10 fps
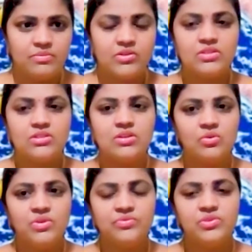because
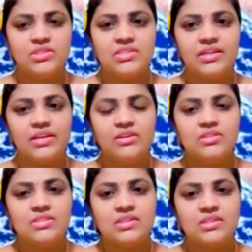no one was there to
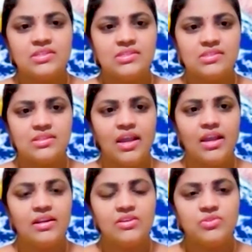discuss
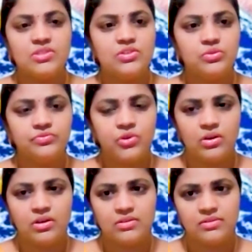and it was new
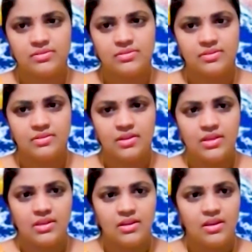for her.
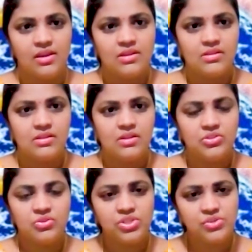
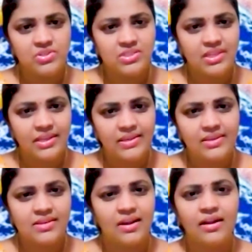So she was
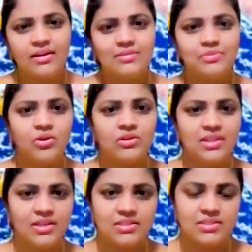thinking hard about
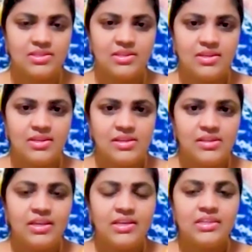that,
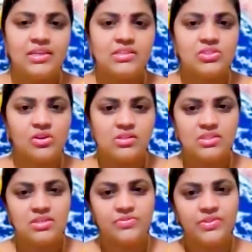getting
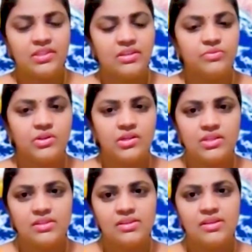exhausted with her
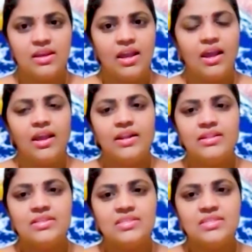work.
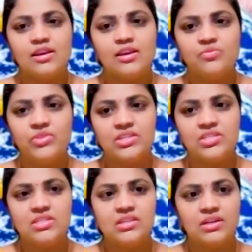And this time when
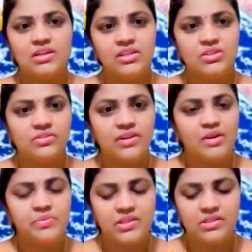she journeyed to
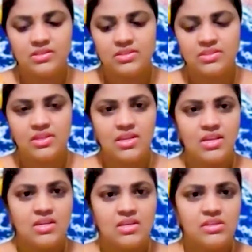grandmother's,
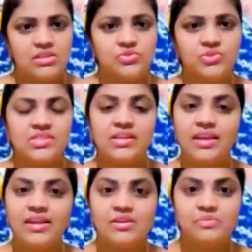she was
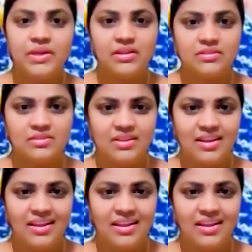again a male.